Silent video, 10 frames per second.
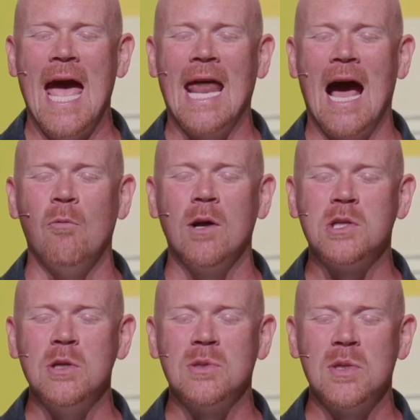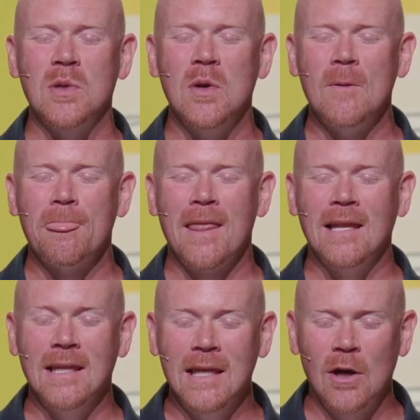and I want you to
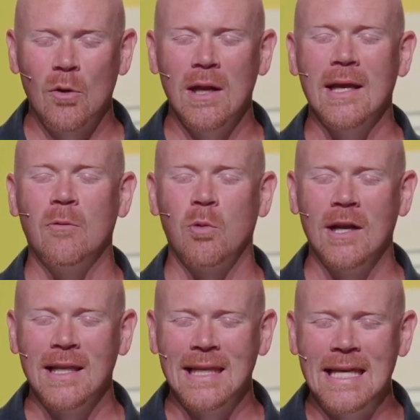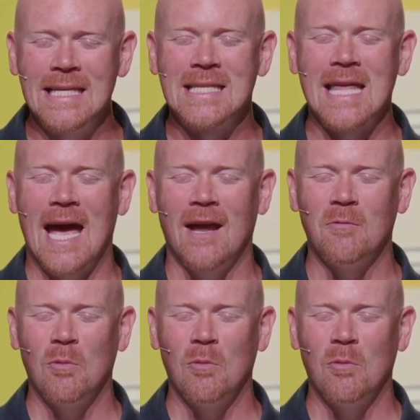literally release that.